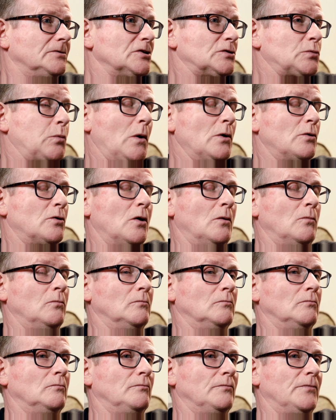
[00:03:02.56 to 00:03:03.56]
Just woke up
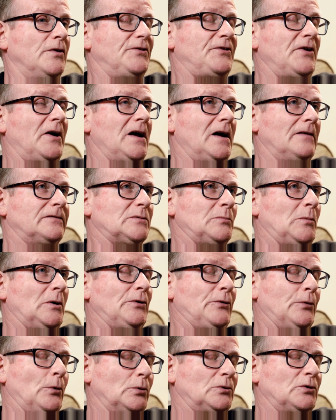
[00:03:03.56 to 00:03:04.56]
the day after
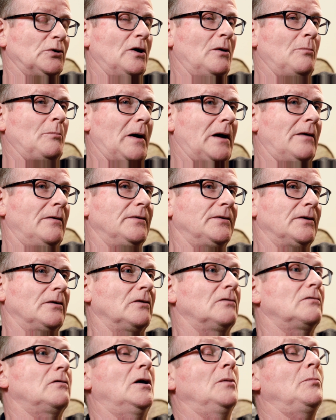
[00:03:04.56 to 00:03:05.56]
my daughter got married
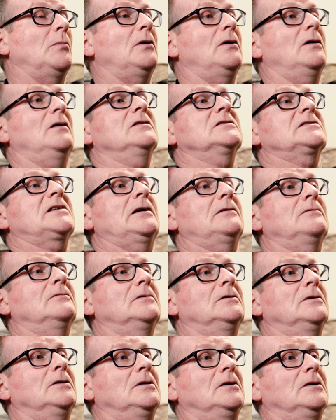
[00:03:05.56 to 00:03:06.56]
and cried my eyes out.
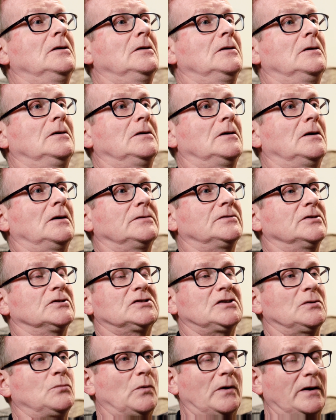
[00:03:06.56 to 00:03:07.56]
I
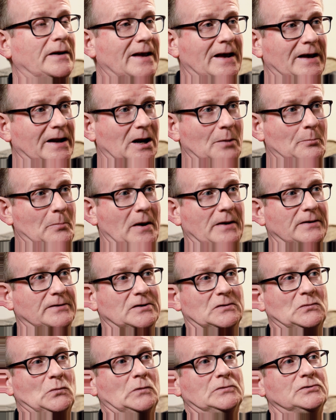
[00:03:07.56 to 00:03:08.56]
just didn't want to get out of bed,
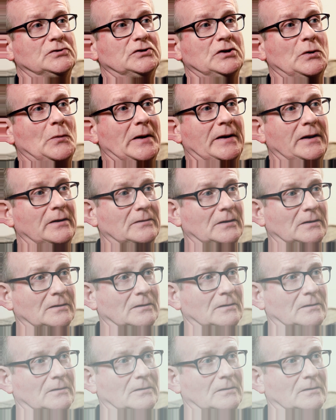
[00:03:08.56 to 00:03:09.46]
didn't want to do anything.